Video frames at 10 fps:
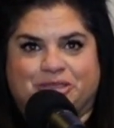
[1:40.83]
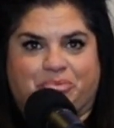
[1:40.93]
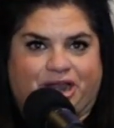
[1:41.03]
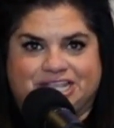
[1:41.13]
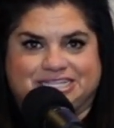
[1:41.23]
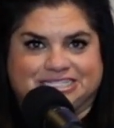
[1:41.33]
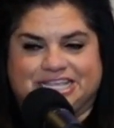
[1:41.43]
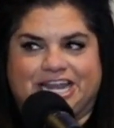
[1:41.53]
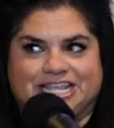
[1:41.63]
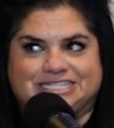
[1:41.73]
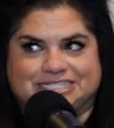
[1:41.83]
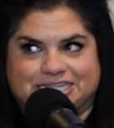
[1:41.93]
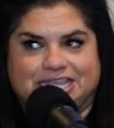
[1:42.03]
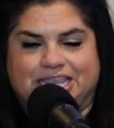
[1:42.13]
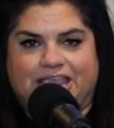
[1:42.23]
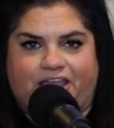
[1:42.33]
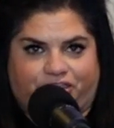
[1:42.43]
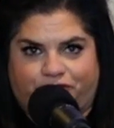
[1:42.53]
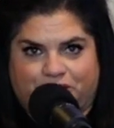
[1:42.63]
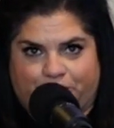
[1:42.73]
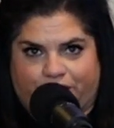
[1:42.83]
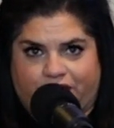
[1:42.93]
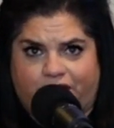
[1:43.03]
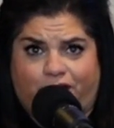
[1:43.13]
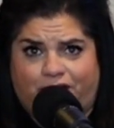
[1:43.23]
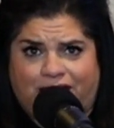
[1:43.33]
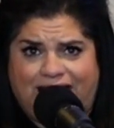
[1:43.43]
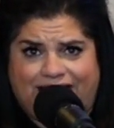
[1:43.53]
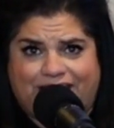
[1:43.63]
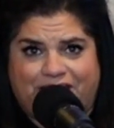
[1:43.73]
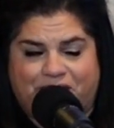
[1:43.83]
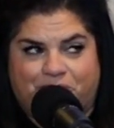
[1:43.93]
the prices that I see at the flea market are high.